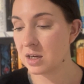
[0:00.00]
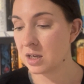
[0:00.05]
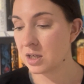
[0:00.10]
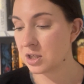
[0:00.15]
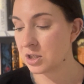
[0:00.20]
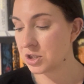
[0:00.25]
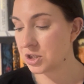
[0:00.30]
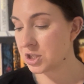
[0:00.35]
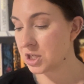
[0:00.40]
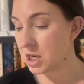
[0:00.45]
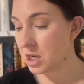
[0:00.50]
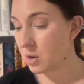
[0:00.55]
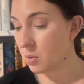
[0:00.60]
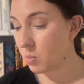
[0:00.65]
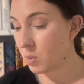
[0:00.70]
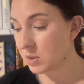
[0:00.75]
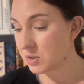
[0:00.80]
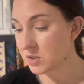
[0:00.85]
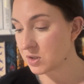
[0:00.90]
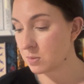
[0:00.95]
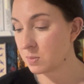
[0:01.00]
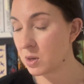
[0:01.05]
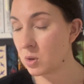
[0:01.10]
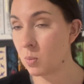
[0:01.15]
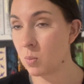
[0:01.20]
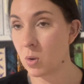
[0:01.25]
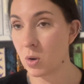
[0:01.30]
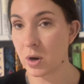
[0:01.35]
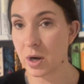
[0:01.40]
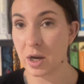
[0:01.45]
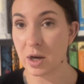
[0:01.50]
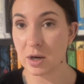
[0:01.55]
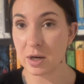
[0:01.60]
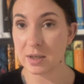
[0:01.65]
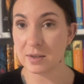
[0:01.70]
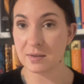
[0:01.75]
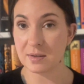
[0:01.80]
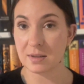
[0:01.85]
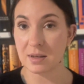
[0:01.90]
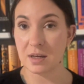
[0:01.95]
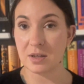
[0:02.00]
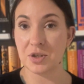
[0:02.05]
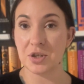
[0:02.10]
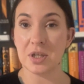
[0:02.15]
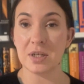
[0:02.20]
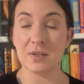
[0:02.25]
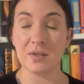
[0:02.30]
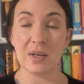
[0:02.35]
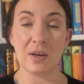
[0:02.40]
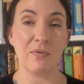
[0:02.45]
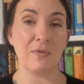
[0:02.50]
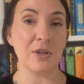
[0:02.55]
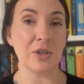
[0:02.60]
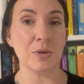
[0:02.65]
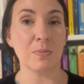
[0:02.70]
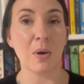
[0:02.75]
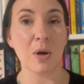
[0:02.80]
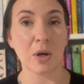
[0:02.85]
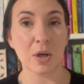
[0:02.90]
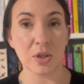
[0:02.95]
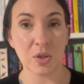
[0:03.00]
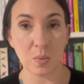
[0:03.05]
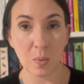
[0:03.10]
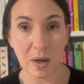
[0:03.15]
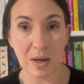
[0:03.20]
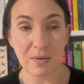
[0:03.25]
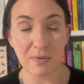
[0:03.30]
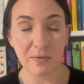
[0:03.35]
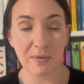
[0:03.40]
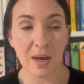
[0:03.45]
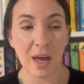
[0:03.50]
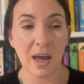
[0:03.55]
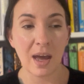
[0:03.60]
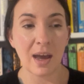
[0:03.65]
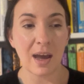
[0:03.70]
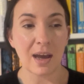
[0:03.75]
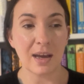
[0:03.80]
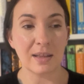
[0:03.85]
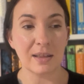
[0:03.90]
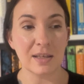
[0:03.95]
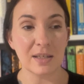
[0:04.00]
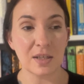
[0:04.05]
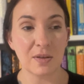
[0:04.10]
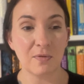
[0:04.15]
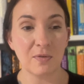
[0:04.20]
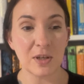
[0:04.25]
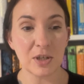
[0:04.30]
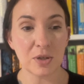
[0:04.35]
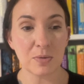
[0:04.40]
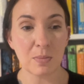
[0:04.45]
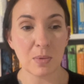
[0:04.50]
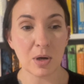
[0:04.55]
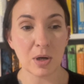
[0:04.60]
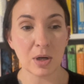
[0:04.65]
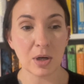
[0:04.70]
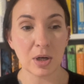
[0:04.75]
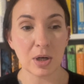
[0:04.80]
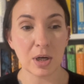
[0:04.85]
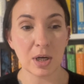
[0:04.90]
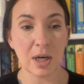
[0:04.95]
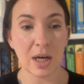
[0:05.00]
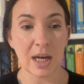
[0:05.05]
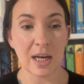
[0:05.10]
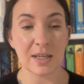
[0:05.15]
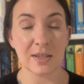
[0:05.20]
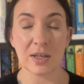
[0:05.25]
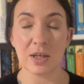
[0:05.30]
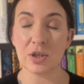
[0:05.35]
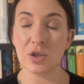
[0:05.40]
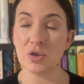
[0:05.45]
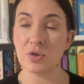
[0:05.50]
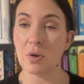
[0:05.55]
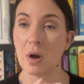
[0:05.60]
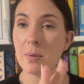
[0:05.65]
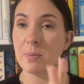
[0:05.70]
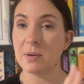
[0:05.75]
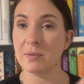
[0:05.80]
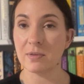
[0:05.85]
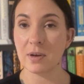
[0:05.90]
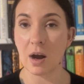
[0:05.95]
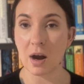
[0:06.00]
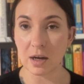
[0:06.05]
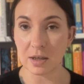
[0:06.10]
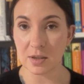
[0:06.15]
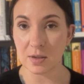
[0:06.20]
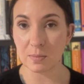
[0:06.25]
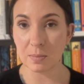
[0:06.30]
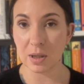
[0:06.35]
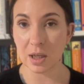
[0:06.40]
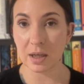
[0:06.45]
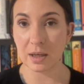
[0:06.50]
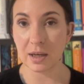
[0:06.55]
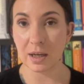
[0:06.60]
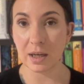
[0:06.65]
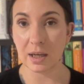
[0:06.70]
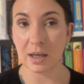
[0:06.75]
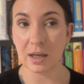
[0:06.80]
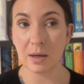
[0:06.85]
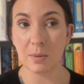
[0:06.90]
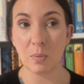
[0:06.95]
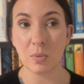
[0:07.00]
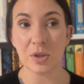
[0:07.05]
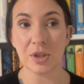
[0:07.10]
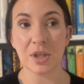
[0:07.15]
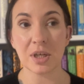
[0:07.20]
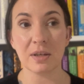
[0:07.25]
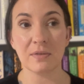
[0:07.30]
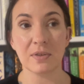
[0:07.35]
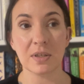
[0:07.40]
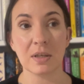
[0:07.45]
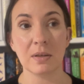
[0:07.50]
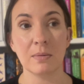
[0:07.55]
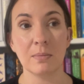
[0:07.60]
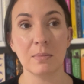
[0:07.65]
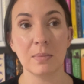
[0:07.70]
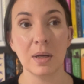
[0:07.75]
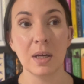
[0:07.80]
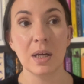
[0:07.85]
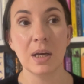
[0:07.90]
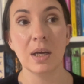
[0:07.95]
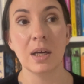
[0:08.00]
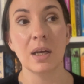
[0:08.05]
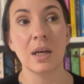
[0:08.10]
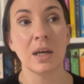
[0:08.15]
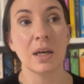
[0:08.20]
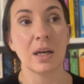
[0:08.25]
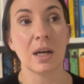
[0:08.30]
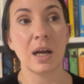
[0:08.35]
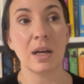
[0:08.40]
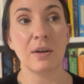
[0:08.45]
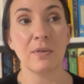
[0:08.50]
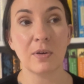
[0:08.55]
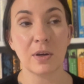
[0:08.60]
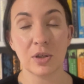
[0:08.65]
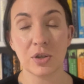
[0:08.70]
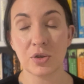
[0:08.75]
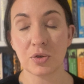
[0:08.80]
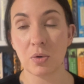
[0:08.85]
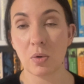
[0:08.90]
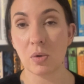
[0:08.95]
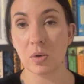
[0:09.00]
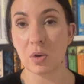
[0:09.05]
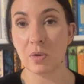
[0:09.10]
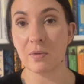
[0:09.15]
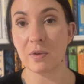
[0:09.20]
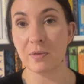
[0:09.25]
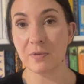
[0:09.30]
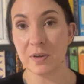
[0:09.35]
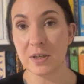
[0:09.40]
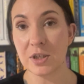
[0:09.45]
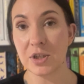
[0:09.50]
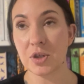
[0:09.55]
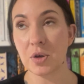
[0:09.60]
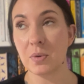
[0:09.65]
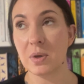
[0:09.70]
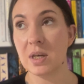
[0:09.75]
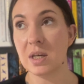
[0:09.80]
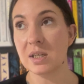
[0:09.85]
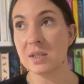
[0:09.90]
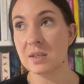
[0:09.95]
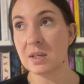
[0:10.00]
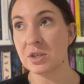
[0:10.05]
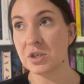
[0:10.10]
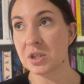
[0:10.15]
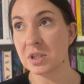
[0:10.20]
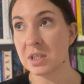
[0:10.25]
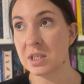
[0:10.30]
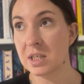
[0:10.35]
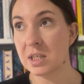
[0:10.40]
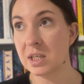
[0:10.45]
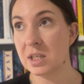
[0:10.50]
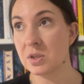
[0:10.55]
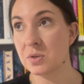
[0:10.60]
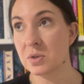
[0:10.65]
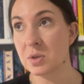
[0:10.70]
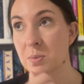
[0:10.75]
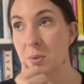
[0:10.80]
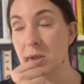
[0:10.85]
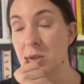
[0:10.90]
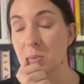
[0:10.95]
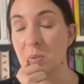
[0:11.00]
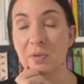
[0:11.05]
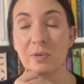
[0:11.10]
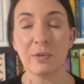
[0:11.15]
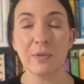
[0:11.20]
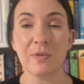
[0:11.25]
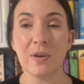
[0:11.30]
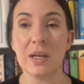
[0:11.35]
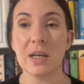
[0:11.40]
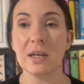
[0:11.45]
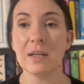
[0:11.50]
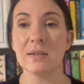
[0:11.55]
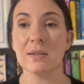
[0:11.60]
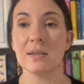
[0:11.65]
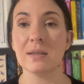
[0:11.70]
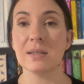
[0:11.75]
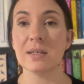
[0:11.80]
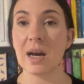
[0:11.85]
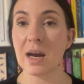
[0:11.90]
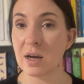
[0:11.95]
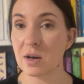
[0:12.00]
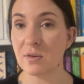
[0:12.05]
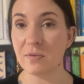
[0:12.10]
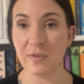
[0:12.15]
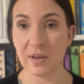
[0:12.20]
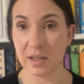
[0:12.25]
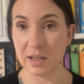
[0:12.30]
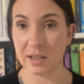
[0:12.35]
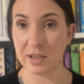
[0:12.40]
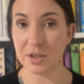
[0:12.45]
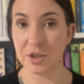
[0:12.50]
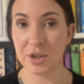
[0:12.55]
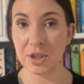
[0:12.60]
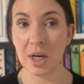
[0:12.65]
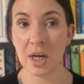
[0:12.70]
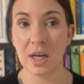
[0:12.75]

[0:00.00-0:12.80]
She wants to be a warrior. Instead, she is a fishmonger's wife. And this fishmonger has a drop of God's blood in him, which gives him kind of control over fish. So he essentially is responsible for feeding his entire village.